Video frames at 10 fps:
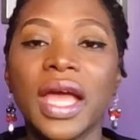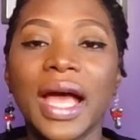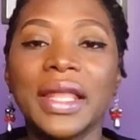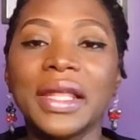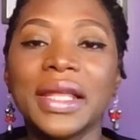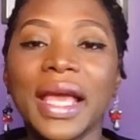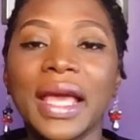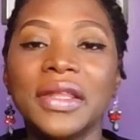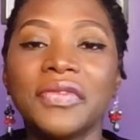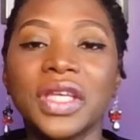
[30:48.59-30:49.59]
And at the
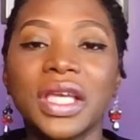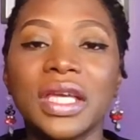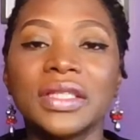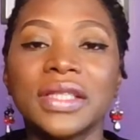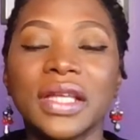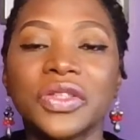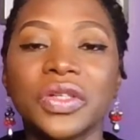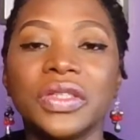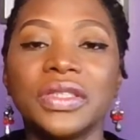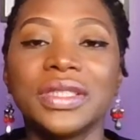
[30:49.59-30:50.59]
end of the case, that
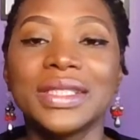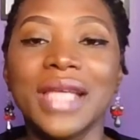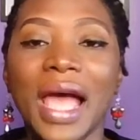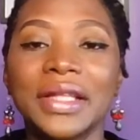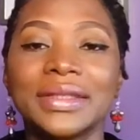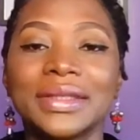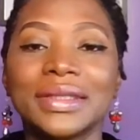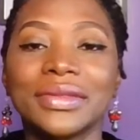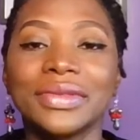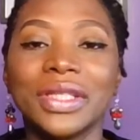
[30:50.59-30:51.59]
attorney is entitled
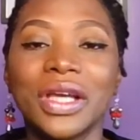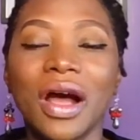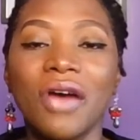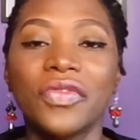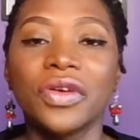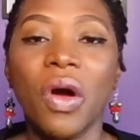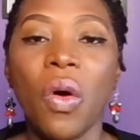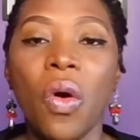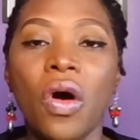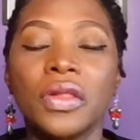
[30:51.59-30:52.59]
to recover
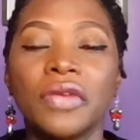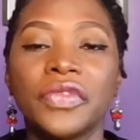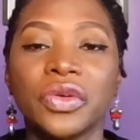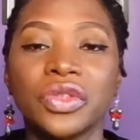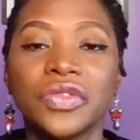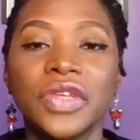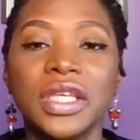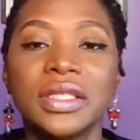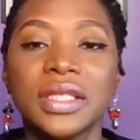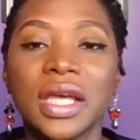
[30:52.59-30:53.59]
all of those
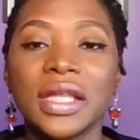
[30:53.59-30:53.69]
fees